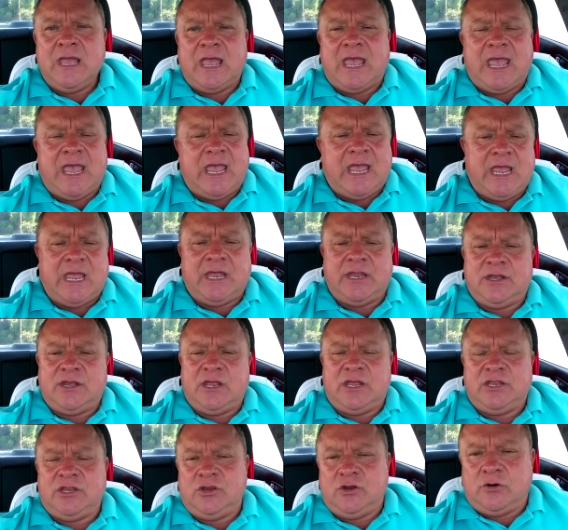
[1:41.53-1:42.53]

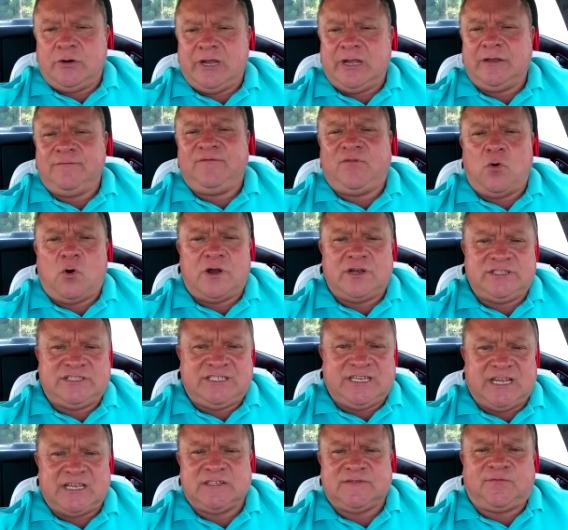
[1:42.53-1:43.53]
and you're in for it
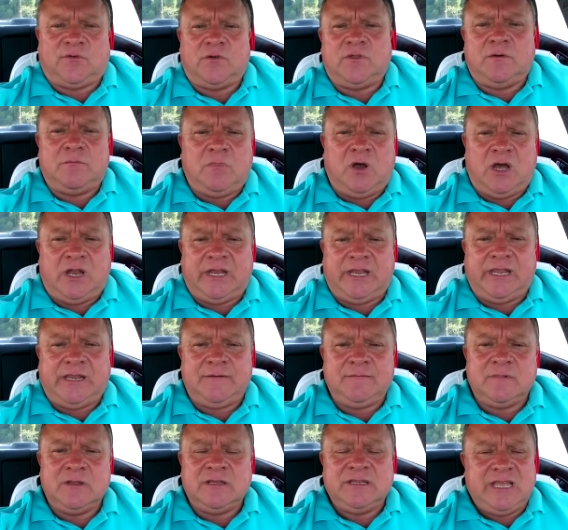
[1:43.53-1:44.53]
just for the
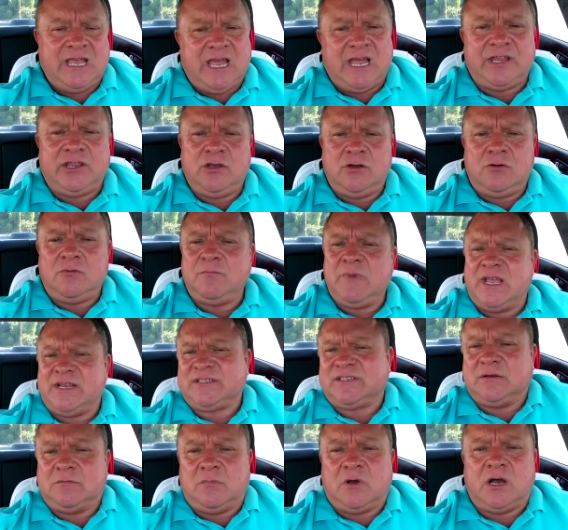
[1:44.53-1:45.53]
money, yeah, you'll make
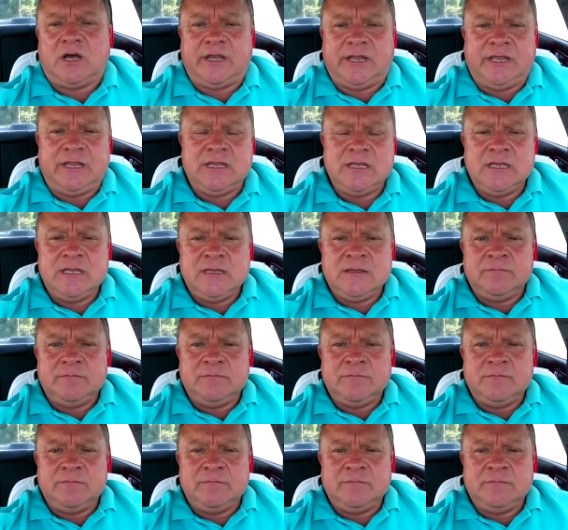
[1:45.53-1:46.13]
some money,